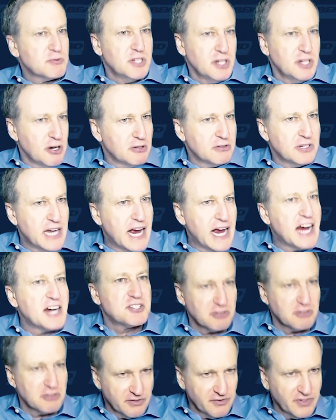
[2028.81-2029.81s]
we know the
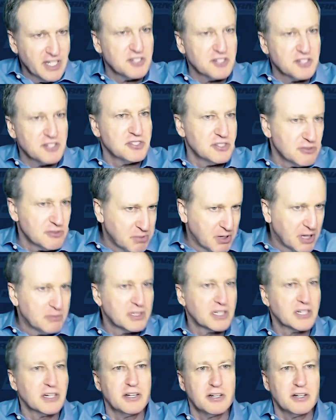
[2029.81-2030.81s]
national conventions,
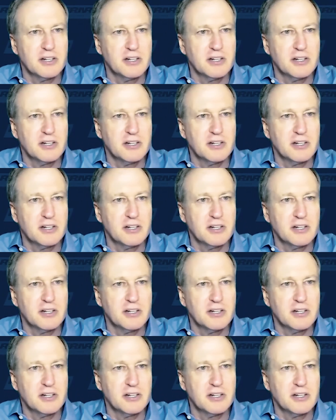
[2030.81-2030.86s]
Republican